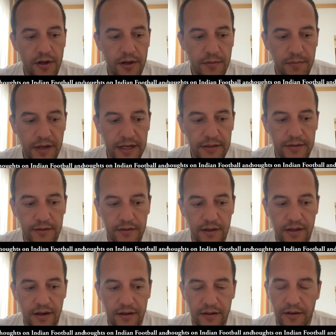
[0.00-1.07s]
But
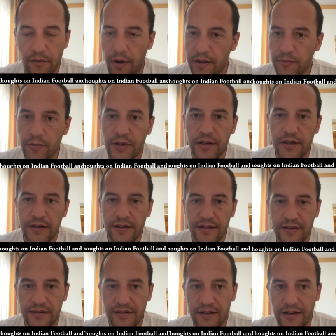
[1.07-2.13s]
they are in the right way
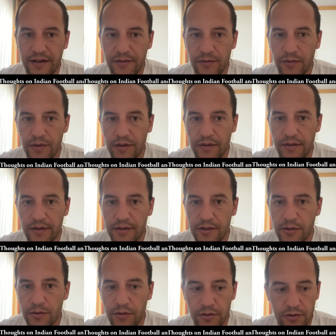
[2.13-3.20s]
and they are doing things
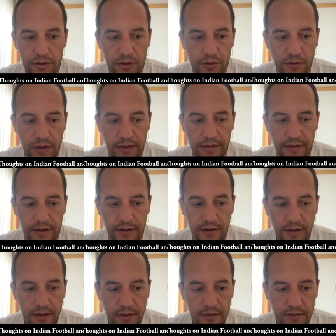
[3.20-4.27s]
good. So I think
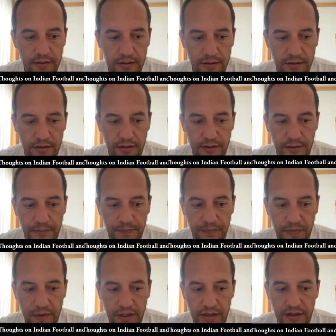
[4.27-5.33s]
the
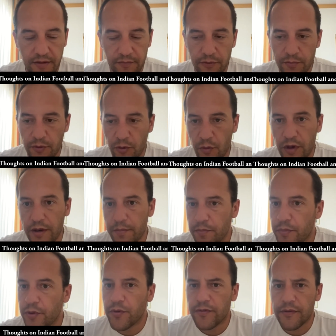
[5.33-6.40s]
Indian football will
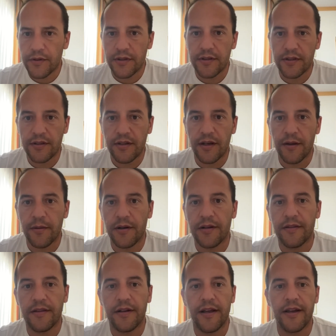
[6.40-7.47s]
improve the level
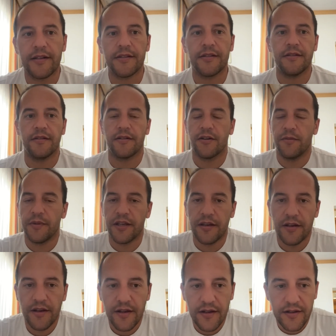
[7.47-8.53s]
in the
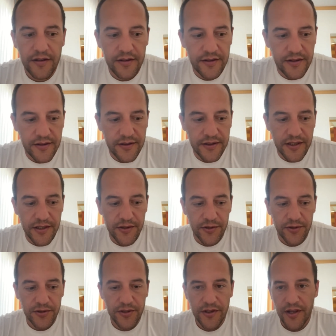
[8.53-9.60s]
coming
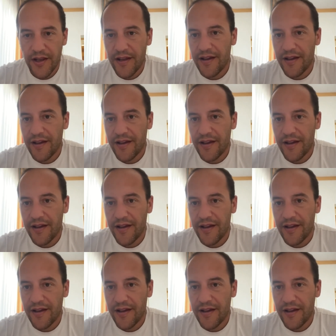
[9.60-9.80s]
seasons.